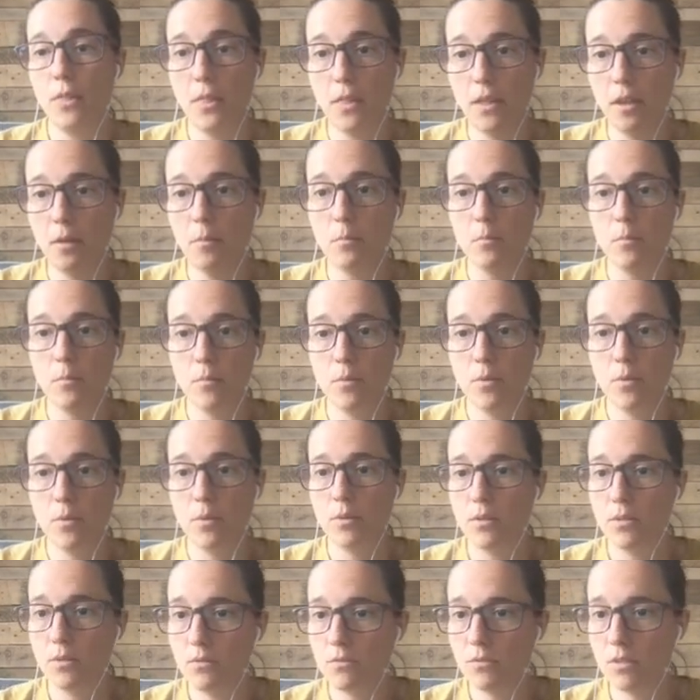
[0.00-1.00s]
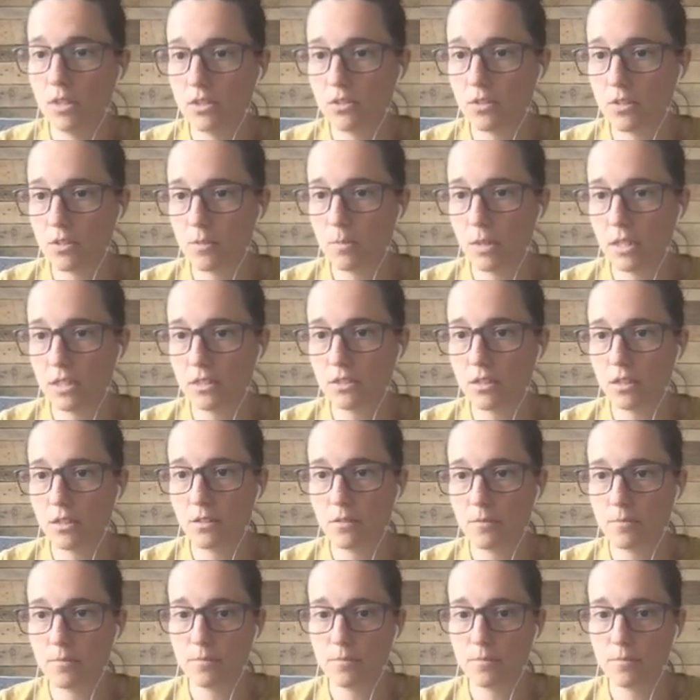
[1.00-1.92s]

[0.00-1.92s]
theme retrospection.